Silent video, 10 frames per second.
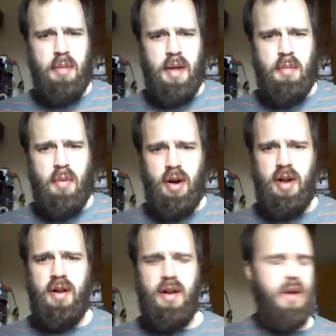bit more
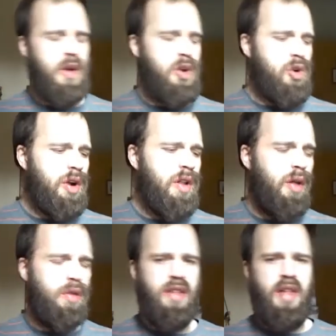
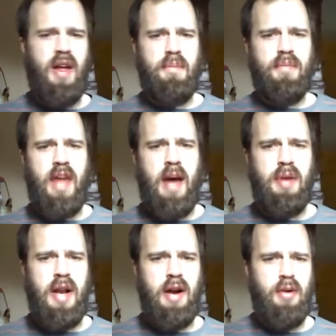close to the
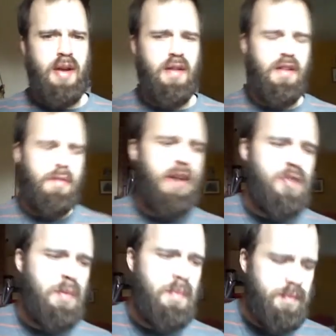Habanero end of the
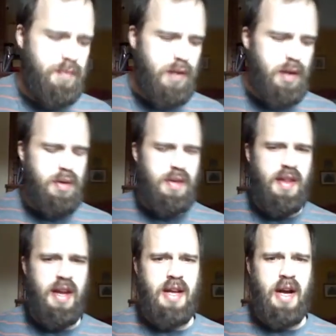spectrum.
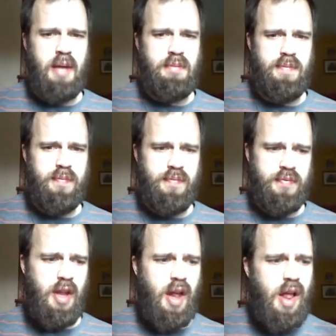They
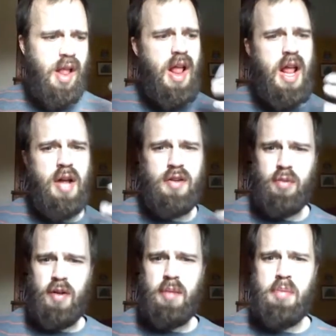was a
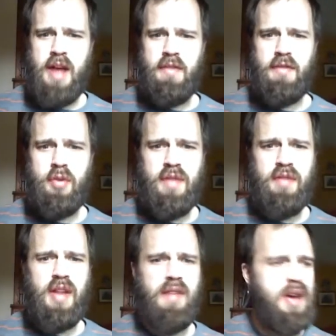really bright fruity
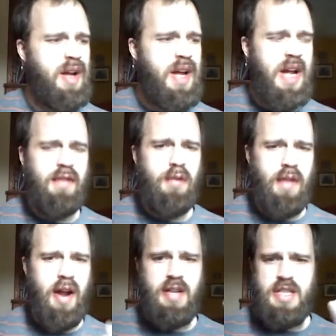flavor. It's really
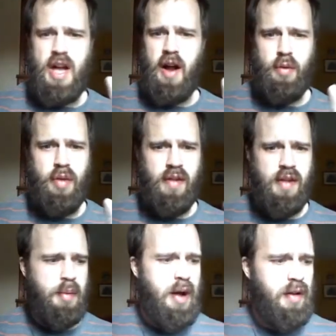hard to talk through this, I
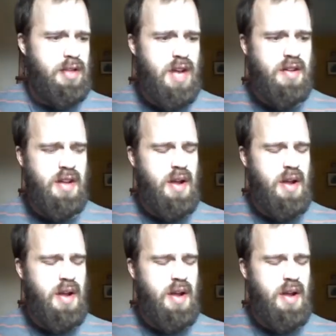apologize.